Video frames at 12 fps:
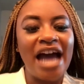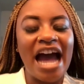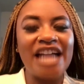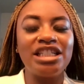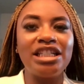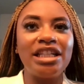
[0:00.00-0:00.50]

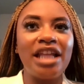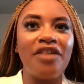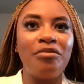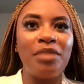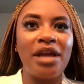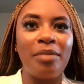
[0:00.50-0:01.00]
I just
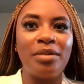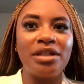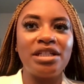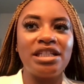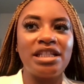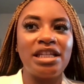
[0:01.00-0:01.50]
love being able
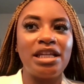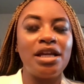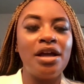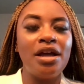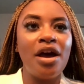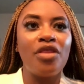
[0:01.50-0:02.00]
to
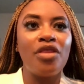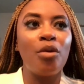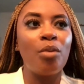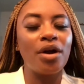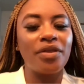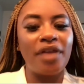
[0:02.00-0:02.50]
see the
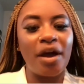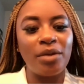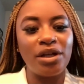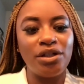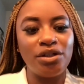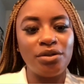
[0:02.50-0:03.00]
work that
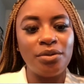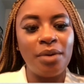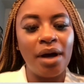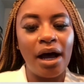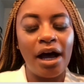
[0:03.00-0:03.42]
we do,